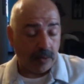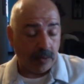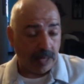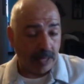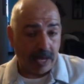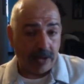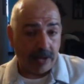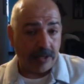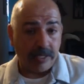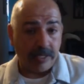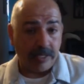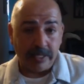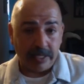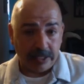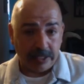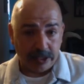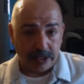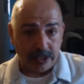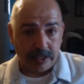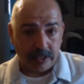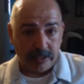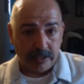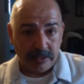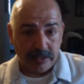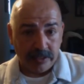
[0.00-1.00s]
without an
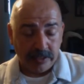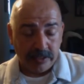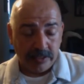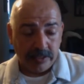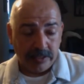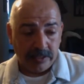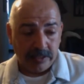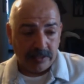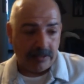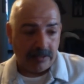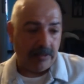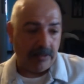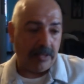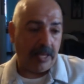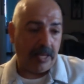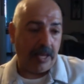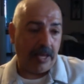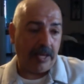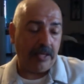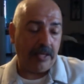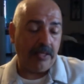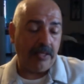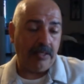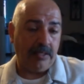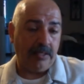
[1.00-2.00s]
engine.
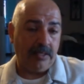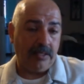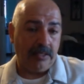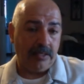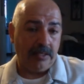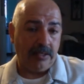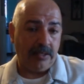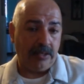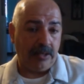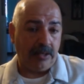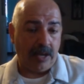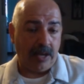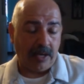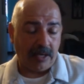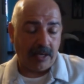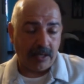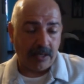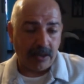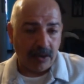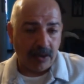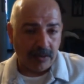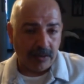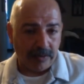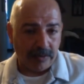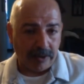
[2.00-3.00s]
Okay, you're not
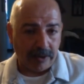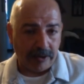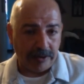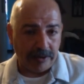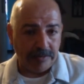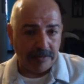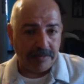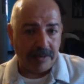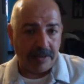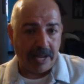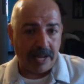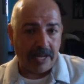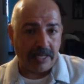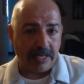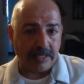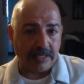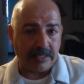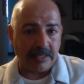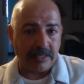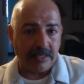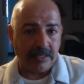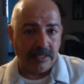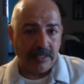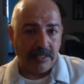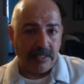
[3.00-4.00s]
going to go very
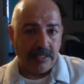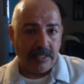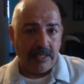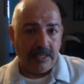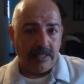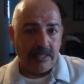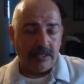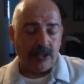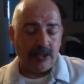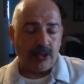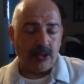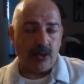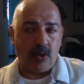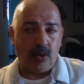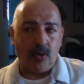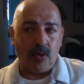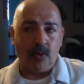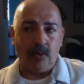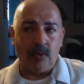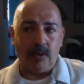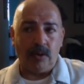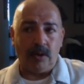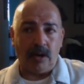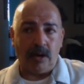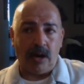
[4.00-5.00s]
fast.
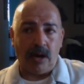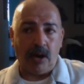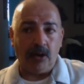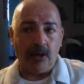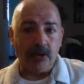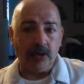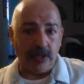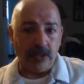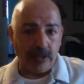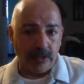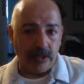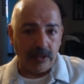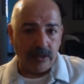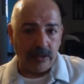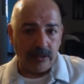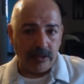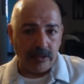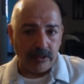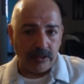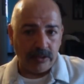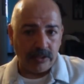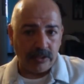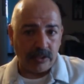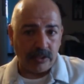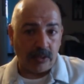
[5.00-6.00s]
So I'll
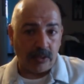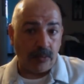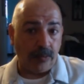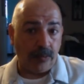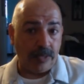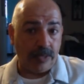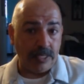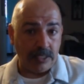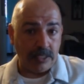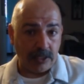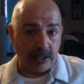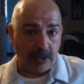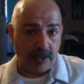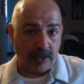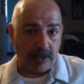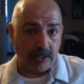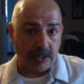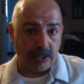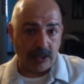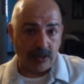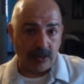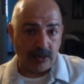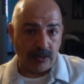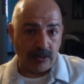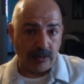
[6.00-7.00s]
use the
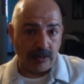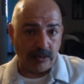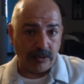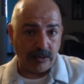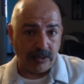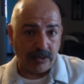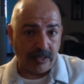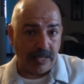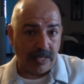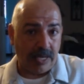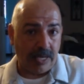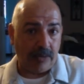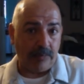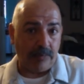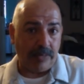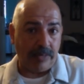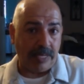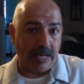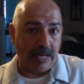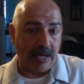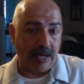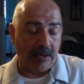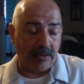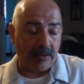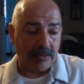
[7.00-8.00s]
research tools to help me
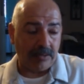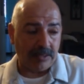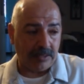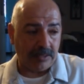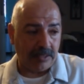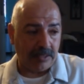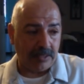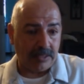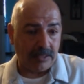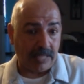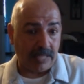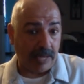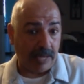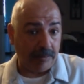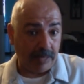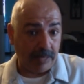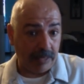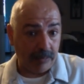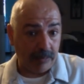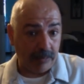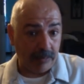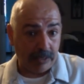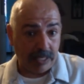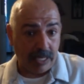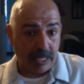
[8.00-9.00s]
out. So the same
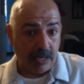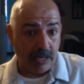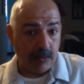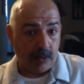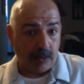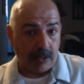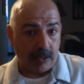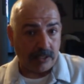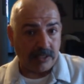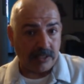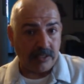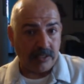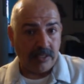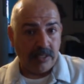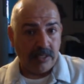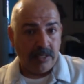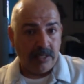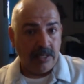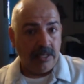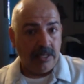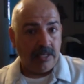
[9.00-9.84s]
thing with keywords.